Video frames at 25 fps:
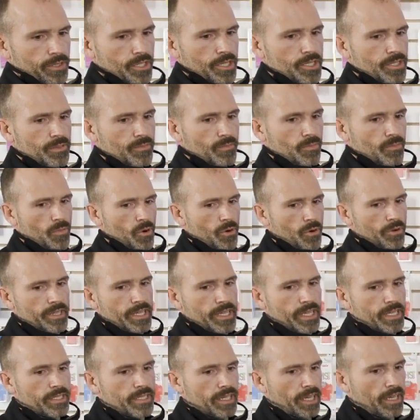just more
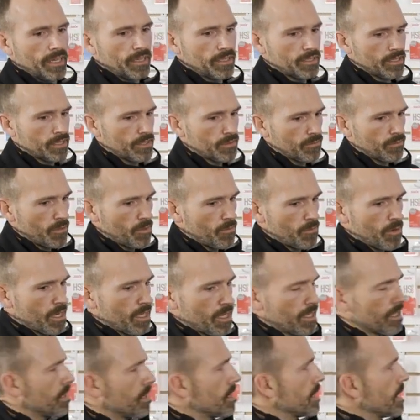details. We
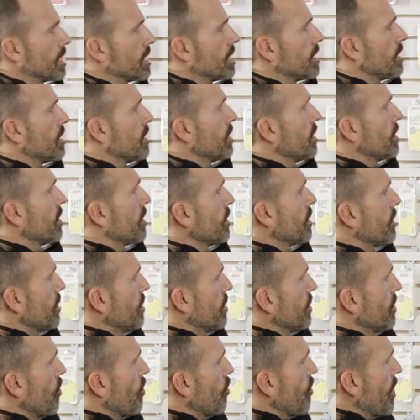want to clean
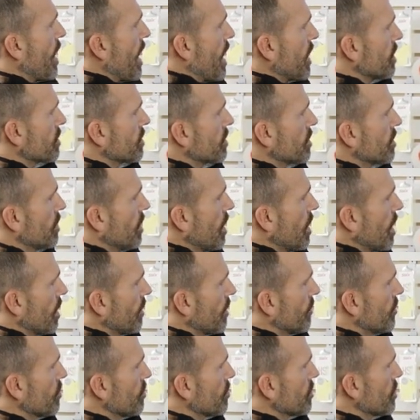the wax out
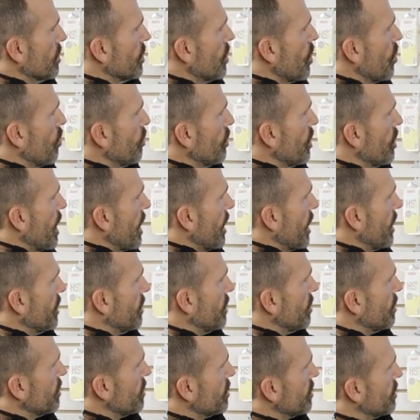of those
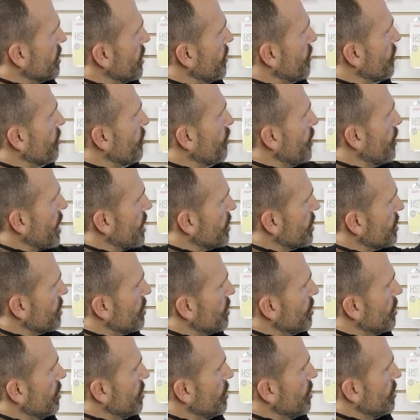low-lying centered
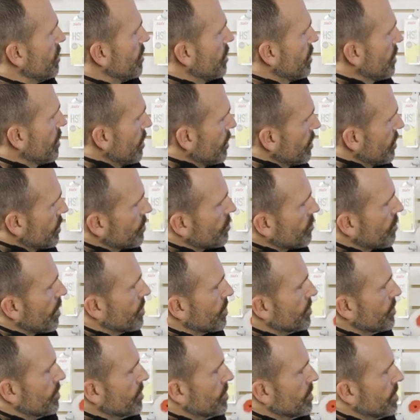base
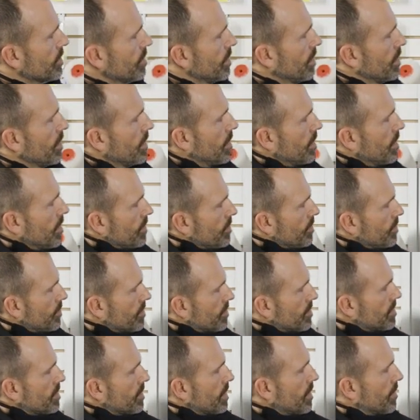structures. You
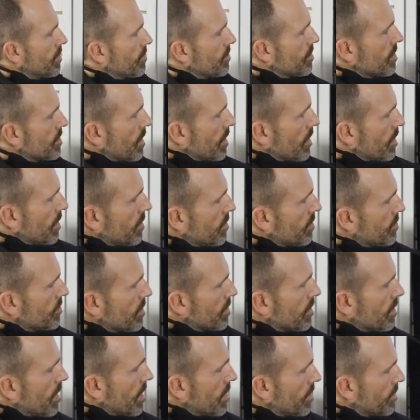can see there's a
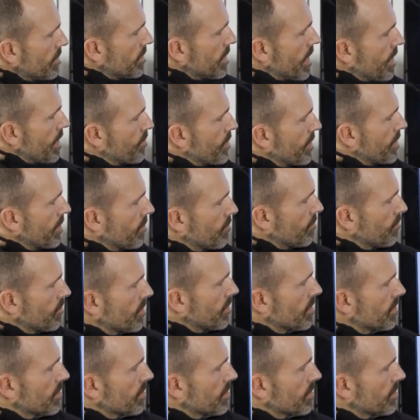lot of depth here with